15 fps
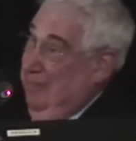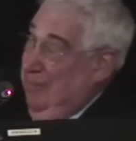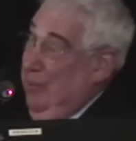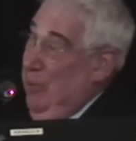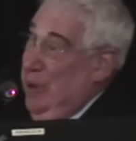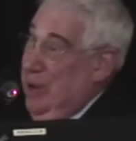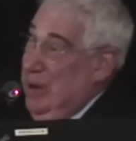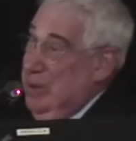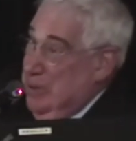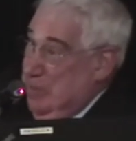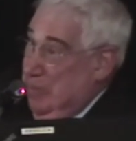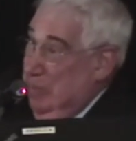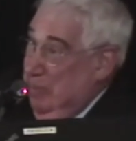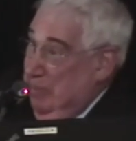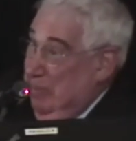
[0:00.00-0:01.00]
40 years
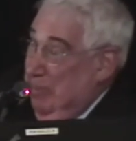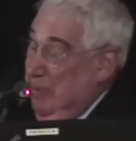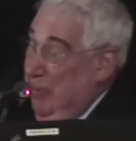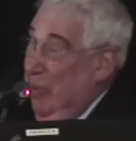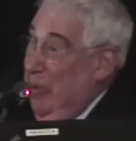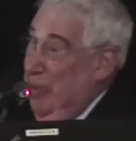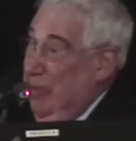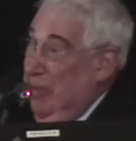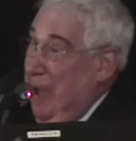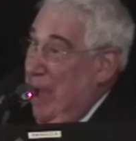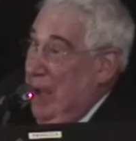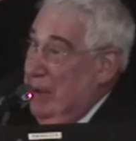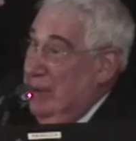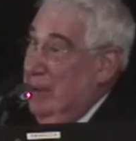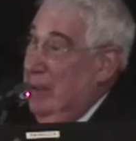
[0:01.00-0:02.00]
before the fact.